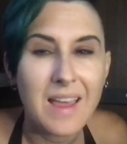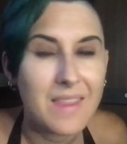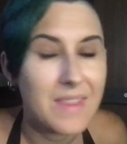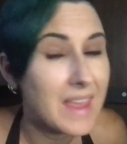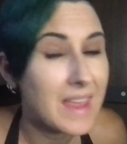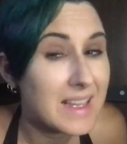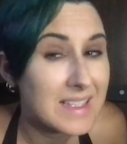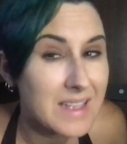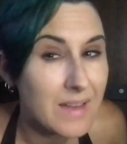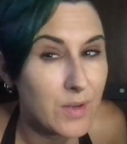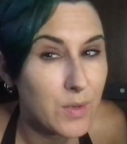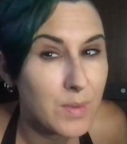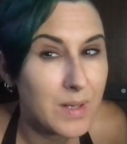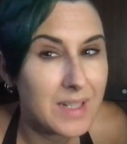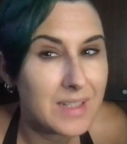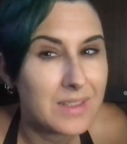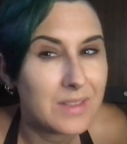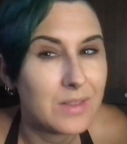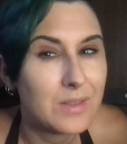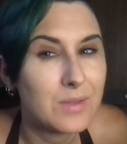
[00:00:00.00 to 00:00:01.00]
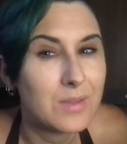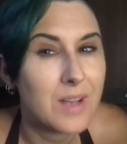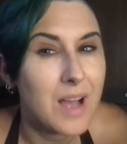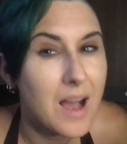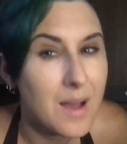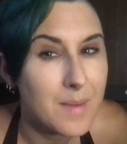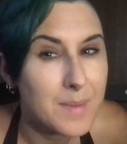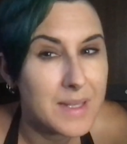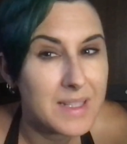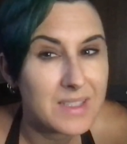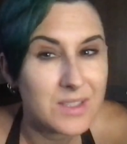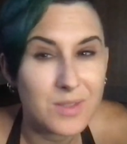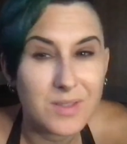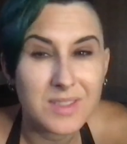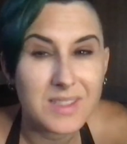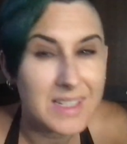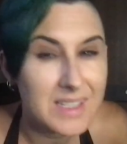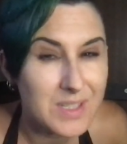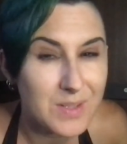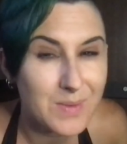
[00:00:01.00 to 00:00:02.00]
Thanks, everyone who comments, who
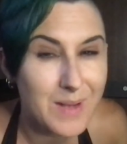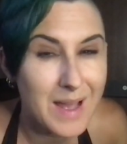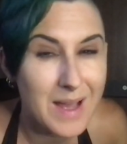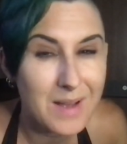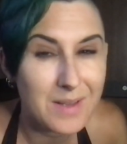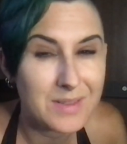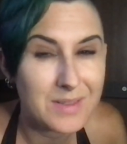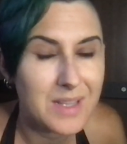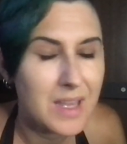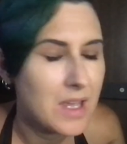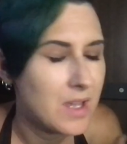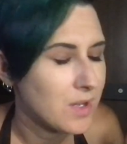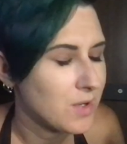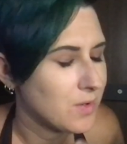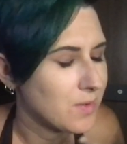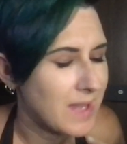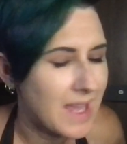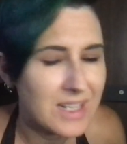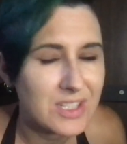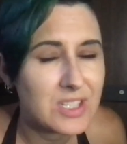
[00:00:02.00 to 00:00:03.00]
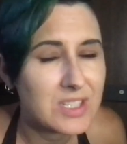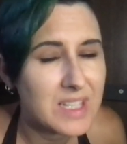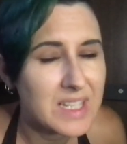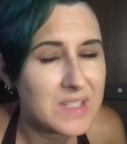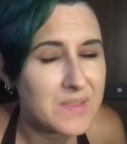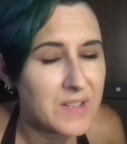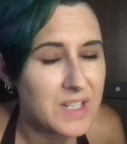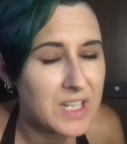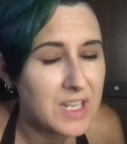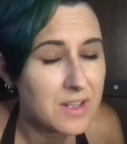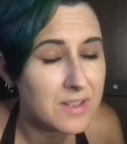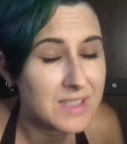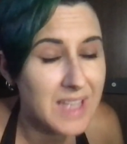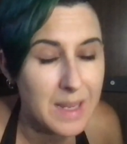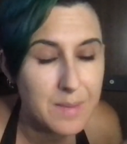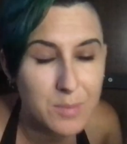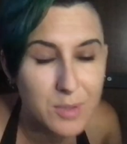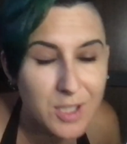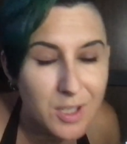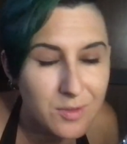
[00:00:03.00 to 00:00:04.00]
sticks around, who catches these videos.
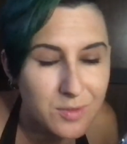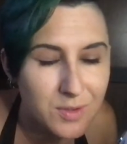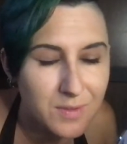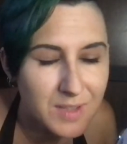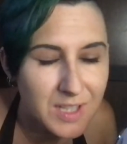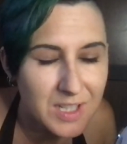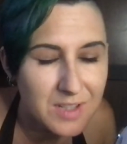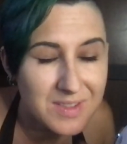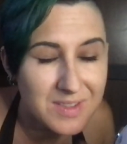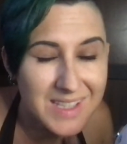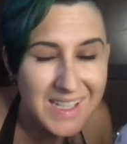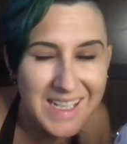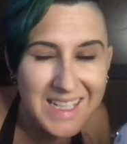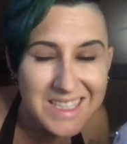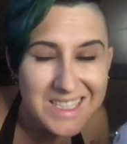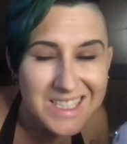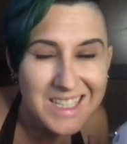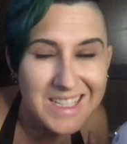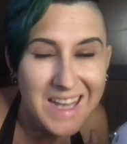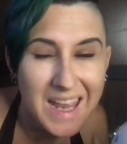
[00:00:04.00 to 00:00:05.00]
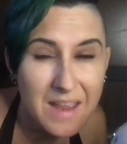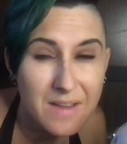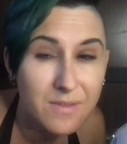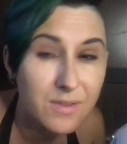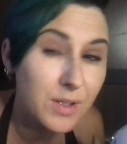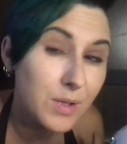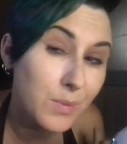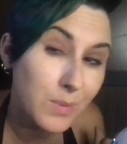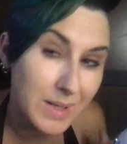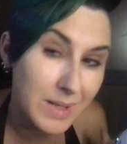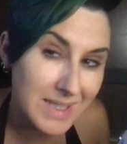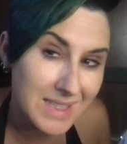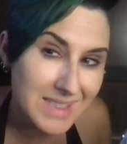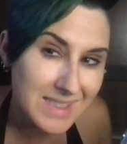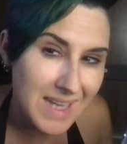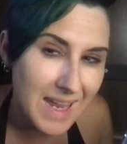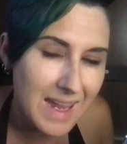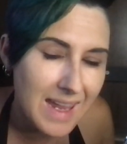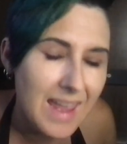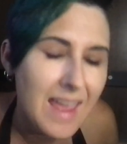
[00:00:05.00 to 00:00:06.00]
I put out new videos each and every
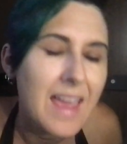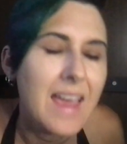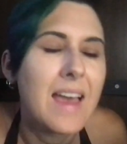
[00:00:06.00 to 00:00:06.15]
Wednesday.